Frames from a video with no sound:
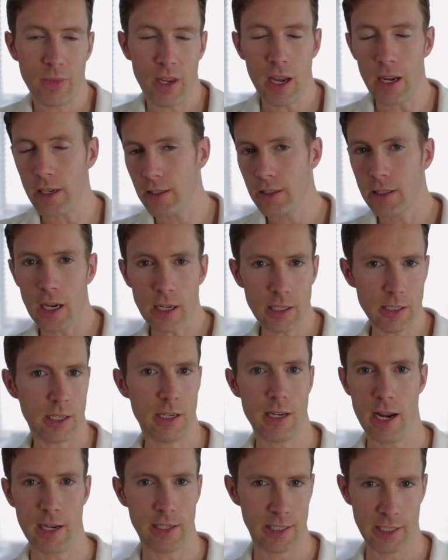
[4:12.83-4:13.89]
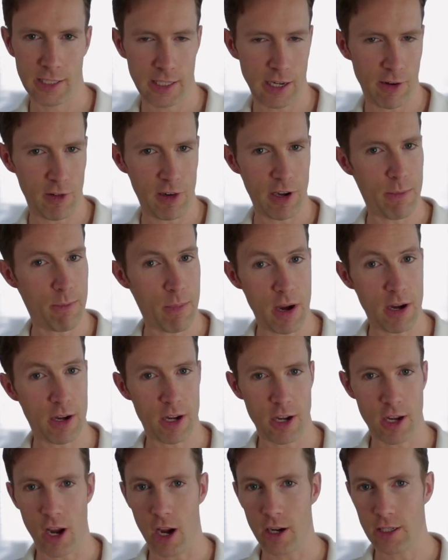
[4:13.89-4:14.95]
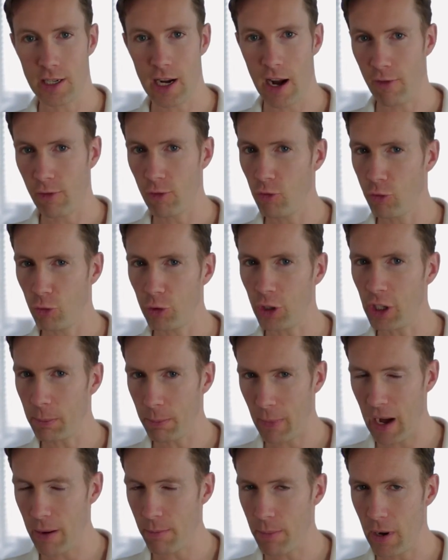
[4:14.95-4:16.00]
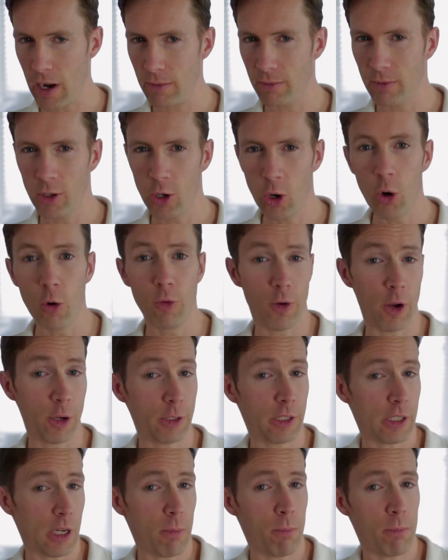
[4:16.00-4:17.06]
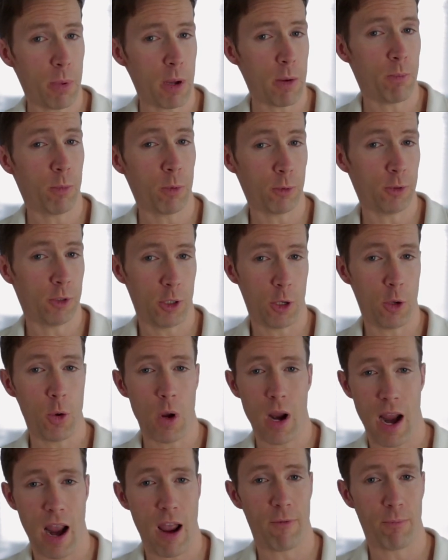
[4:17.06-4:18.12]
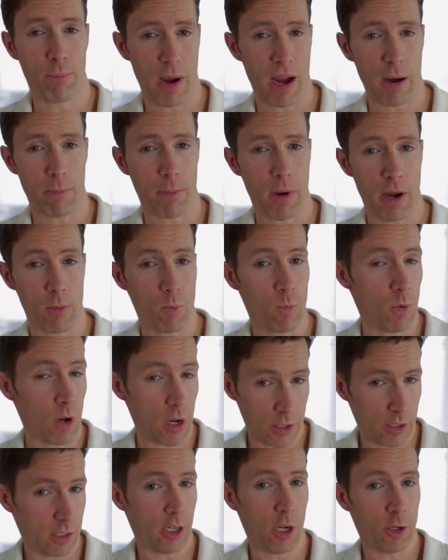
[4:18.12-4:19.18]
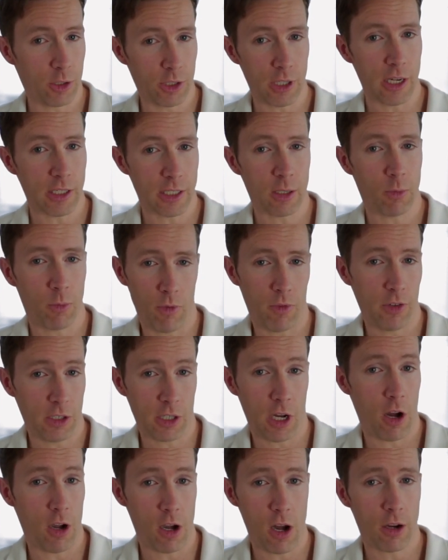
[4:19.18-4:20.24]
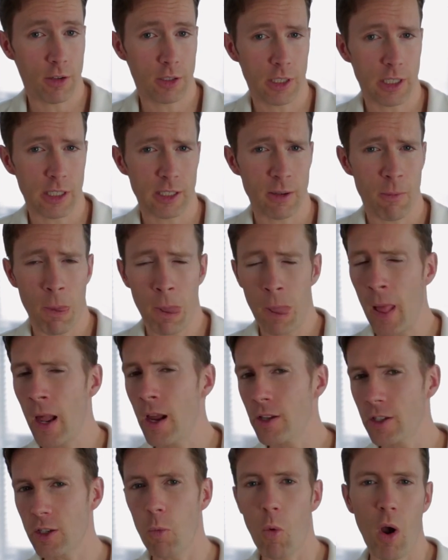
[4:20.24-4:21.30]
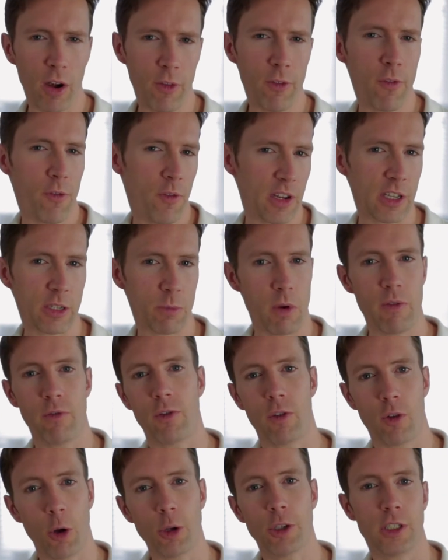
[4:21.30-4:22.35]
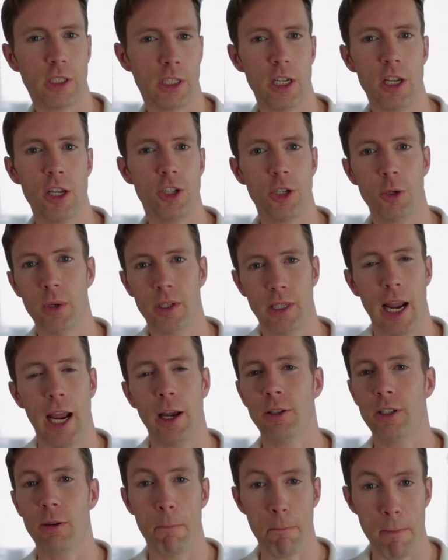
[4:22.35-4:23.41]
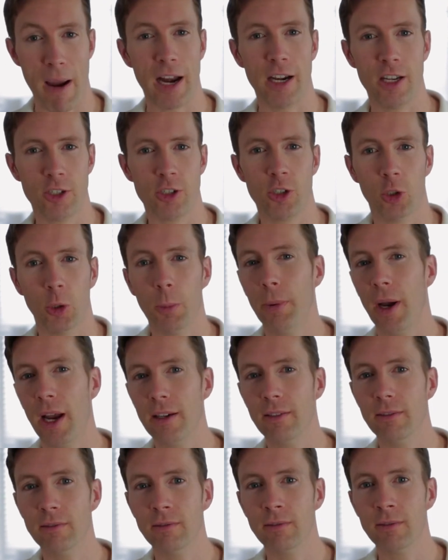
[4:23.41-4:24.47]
It doesn't necessarily mean that you're going to have chronic back pain, although some people do have back pain associated with a scoliosis. So one of the things we've got to teach you is how to manage your pain.